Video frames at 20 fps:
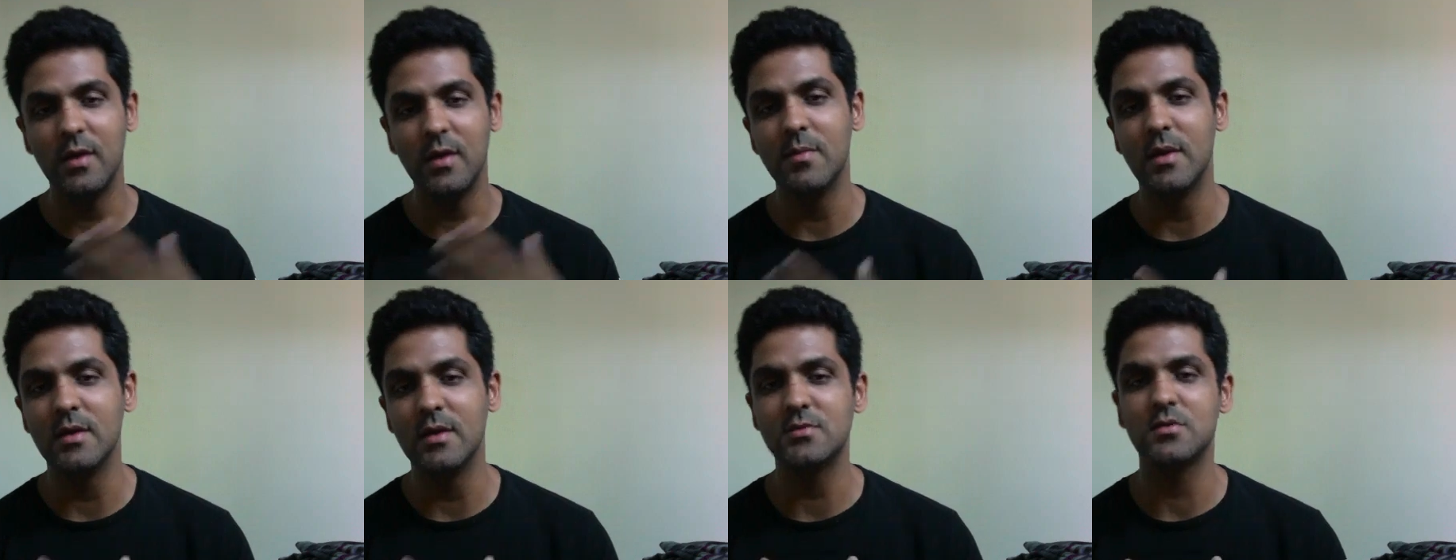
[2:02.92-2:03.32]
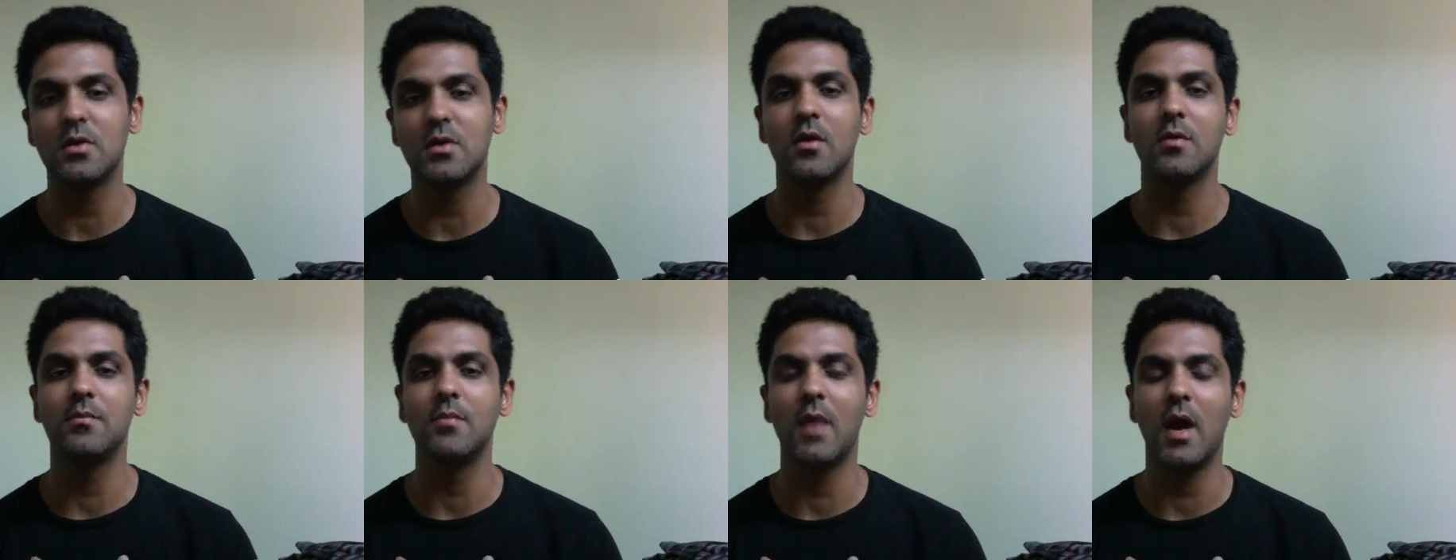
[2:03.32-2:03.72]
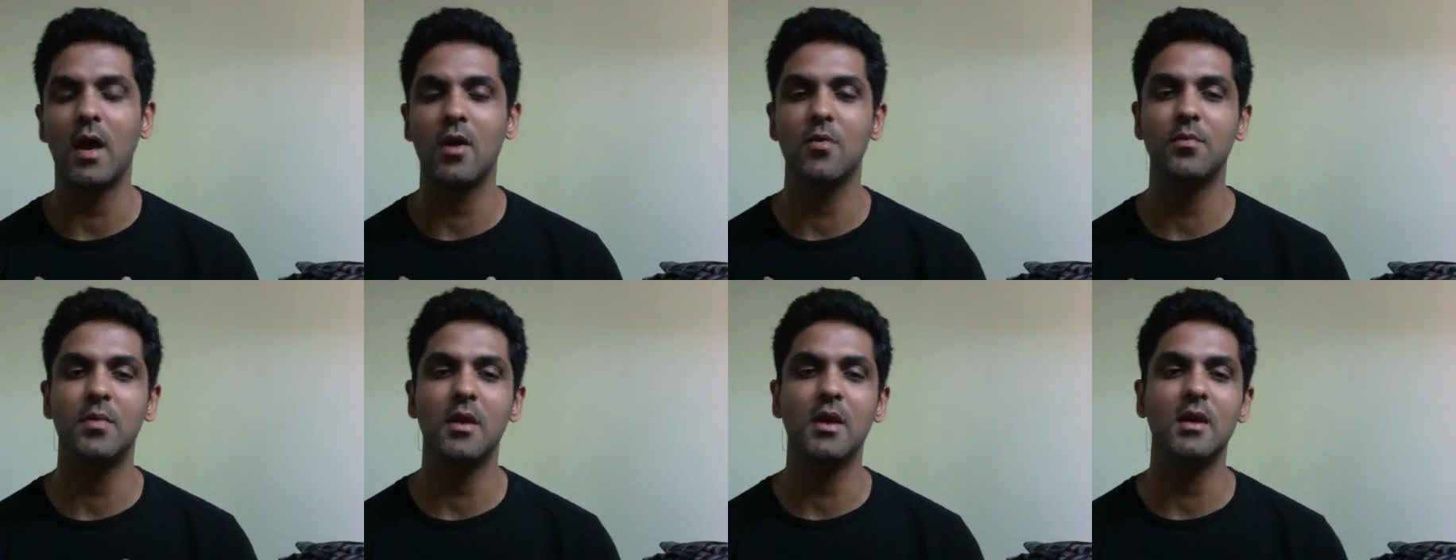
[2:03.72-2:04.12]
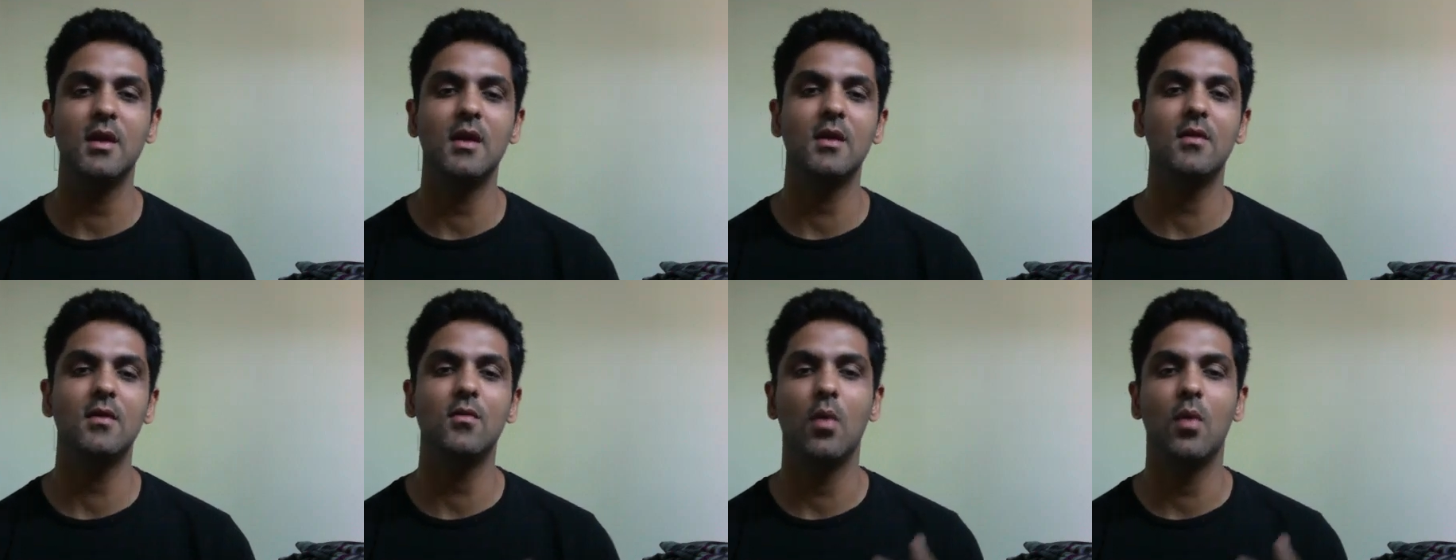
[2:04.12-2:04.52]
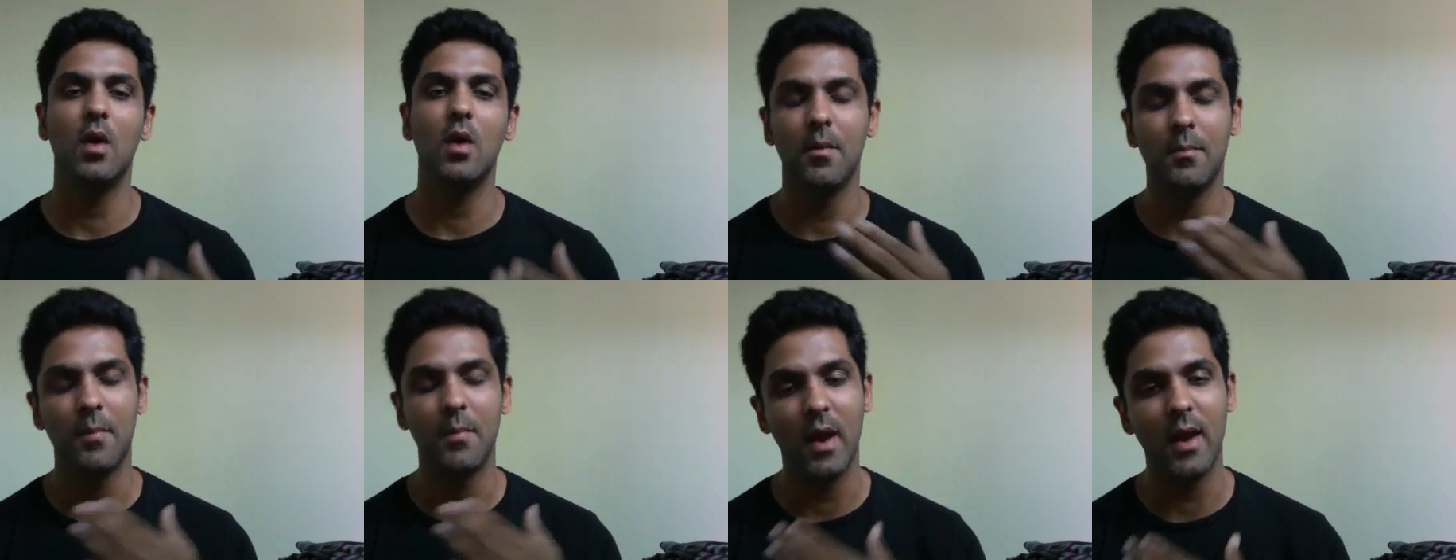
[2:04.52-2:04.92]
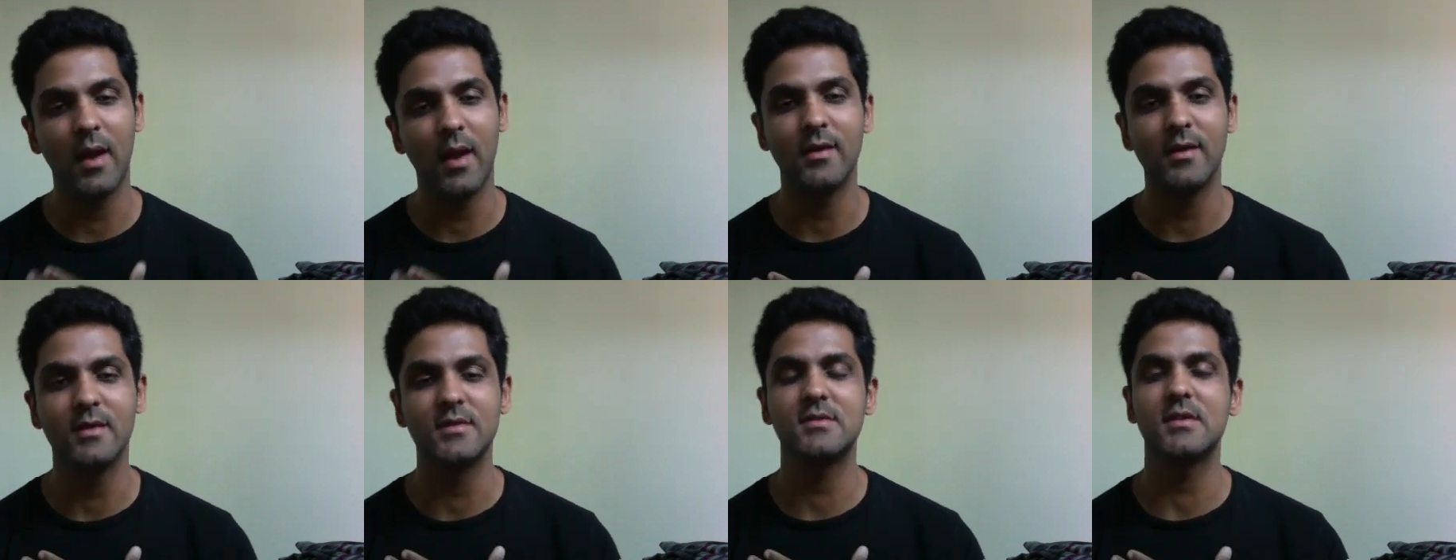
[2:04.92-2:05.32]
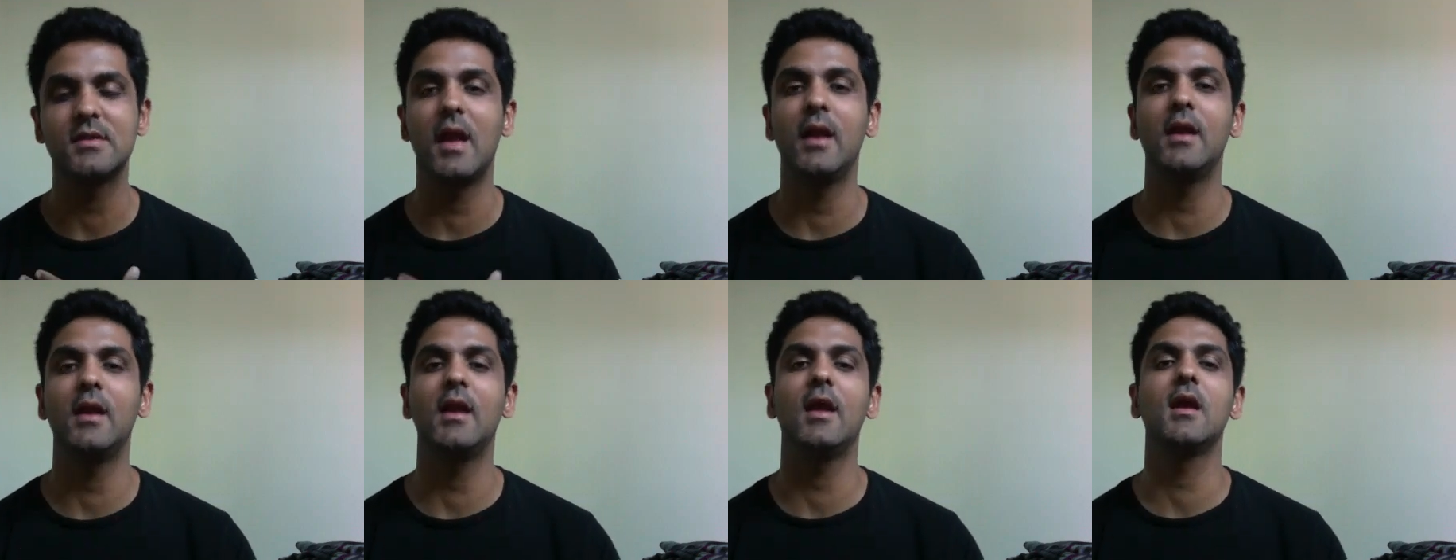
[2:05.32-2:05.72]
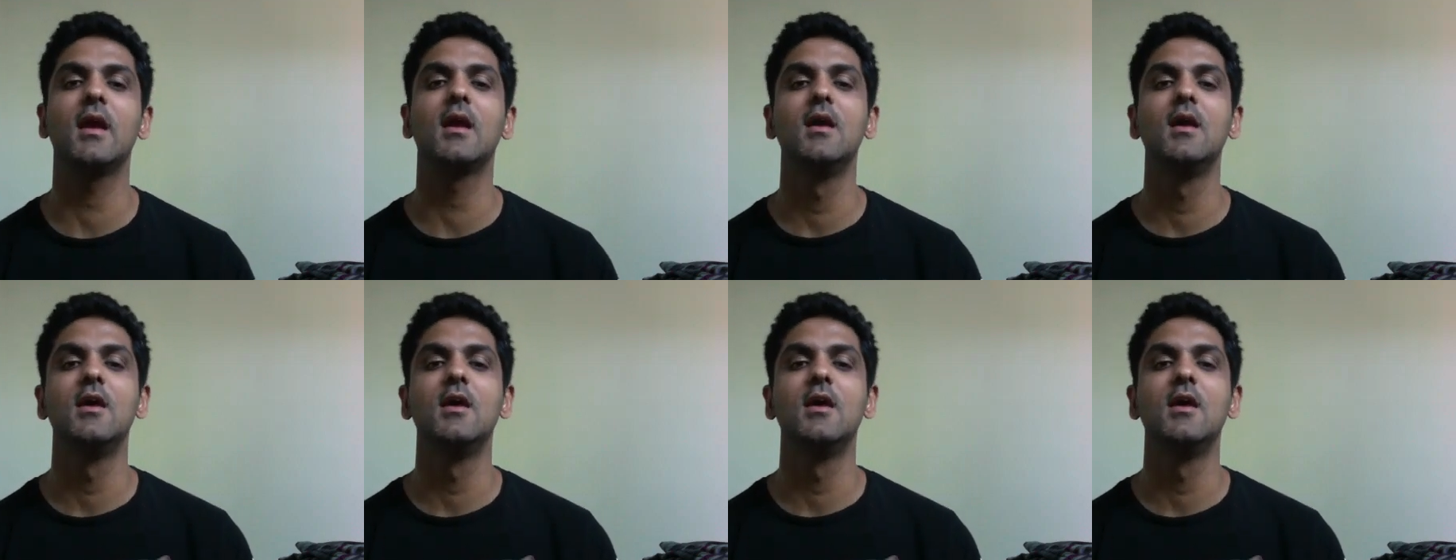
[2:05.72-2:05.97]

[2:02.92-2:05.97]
based on my opinion, my understanding,